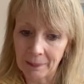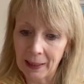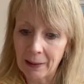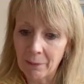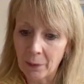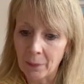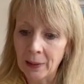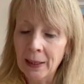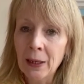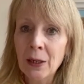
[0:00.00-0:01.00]
came from.
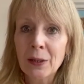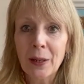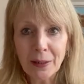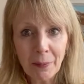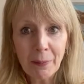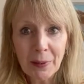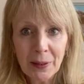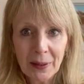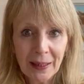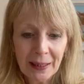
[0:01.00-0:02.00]
So that's what I've been
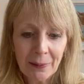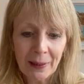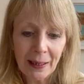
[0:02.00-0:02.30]
doing this week.